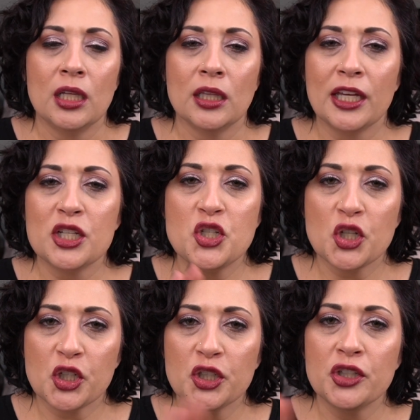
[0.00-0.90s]
like
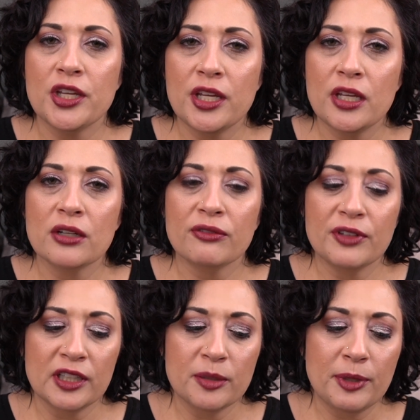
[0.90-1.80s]
sugar cookie or
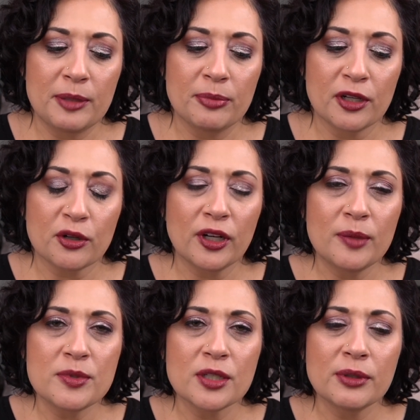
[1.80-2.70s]
vanilla bean
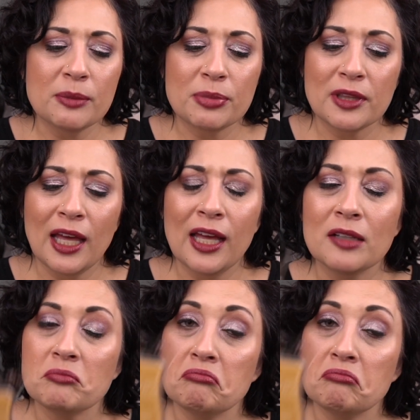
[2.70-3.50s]
buttercream to it, but that